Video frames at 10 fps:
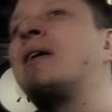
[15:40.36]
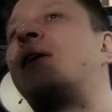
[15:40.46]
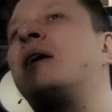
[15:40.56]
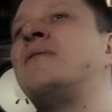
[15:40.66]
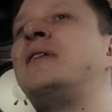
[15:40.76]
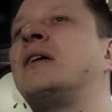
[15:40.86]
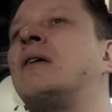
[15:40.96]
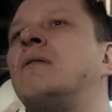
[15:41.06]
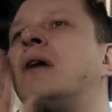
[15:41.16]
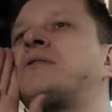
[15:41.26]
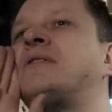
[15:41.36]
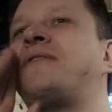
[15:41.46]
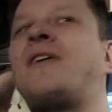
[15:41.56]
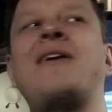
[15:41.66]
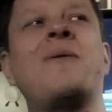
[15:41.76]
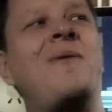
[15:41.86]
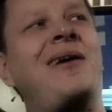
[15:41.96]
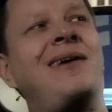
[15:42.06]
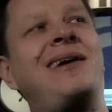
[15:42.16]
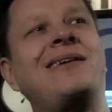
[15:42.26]
guy over there go, Rastafari,
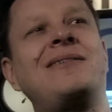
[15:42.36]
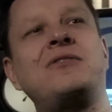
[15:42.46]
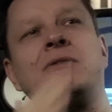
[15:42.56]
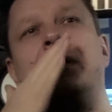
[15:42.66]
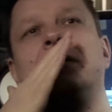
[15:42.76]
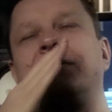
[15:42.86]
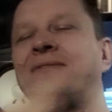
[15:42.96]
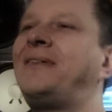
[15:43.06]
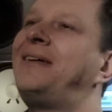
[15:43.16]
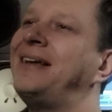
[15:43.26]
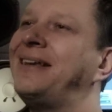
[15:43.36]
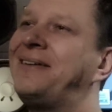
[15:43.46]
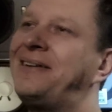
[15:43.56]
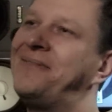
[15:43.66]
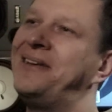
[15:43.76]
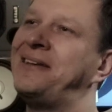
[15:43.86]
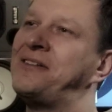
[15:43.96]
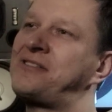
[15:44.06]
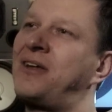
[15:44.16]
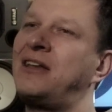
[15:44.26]
one guy over, Rastafari, you know what I mean?
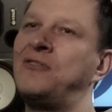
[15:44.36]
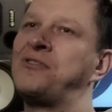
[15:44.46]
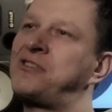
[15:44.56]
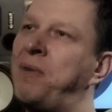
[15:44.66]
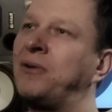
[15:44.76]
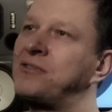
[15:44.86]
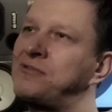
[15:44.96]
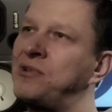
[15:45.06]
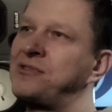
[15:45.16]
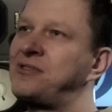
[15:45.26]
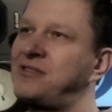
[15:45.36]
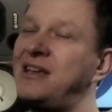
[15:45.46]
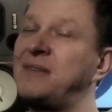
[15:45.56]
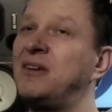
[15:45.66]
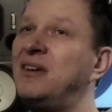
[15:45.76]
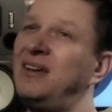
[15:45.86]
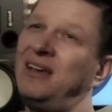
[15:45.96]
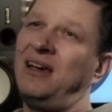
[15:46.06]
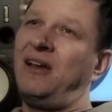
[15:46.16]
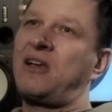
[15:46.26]
It's like the response wasn't the same.
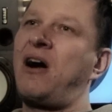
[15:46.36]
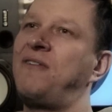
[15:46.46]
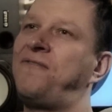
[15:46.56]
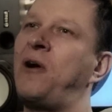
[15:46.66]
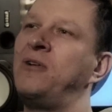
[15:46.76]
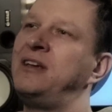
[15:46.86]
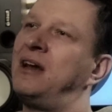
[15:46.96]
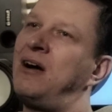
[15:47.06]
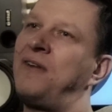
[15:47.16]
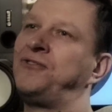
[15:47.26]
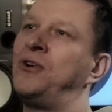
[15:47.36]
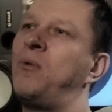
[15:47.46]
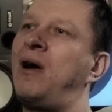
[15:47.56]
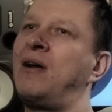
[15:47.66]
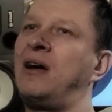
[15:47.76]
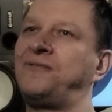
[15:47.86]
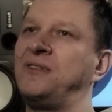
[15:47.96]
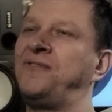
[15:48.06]
And I kind of felt, you know, after a while, after a